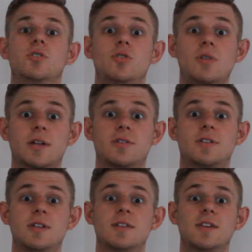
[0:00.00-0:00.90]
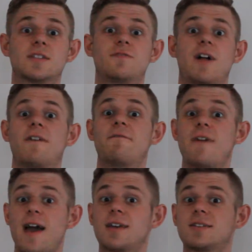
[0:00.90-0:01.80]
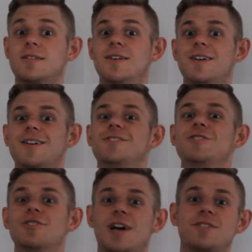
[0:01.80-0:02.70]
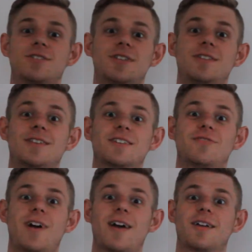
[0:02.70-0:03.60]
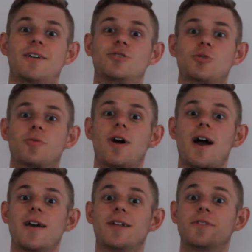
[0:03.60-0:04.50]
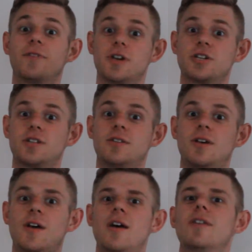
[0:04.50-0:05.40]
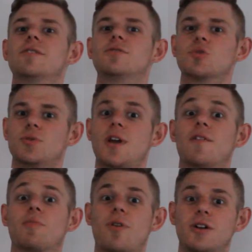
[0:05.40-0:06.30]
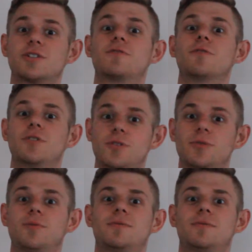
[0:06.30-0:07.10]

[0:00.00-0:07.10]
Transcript: Do you like to see things fly fast? Do you like to see things fly at a super high elevation? Then do we have a project for you.